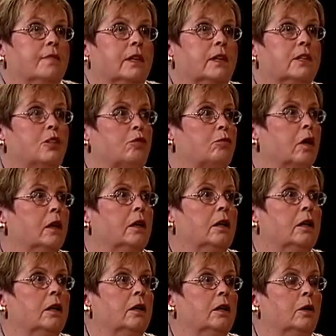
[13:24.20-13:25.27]

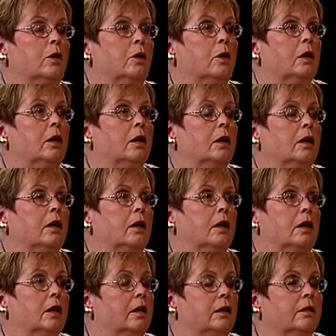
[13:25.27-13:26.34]
struggle or
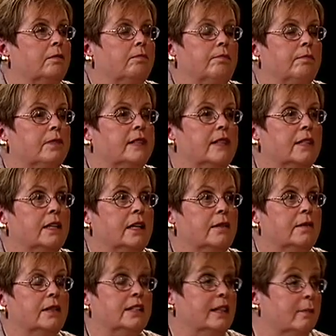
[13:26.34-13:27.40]
a
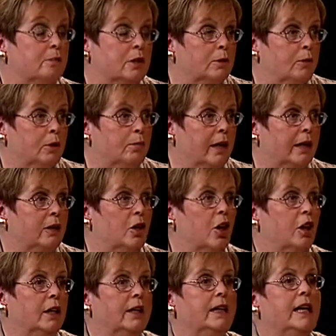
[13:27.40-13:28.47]
symptom, you might
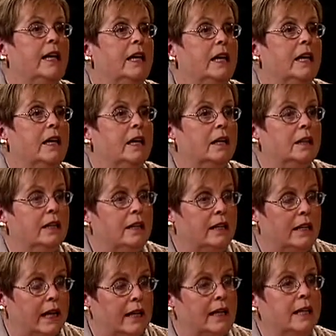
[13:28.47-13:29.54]
call it,
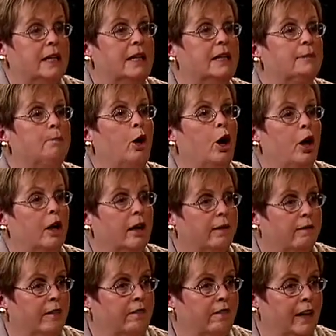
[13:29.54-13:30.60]
that is part
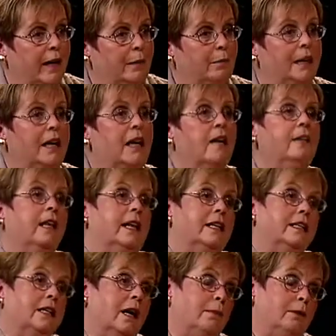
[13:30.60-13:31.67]
of a family that is
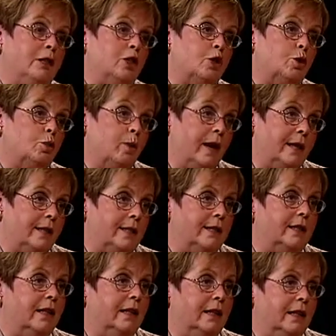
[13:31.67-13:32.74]
coming to rest
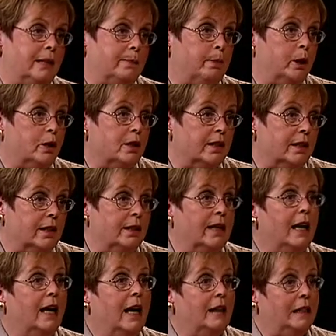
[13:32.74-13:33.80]
in this person
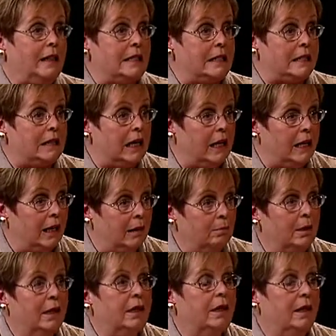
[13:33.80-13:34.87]
at this time
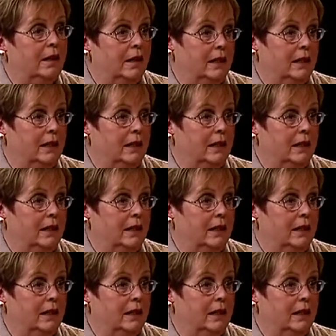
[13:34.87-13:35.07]
in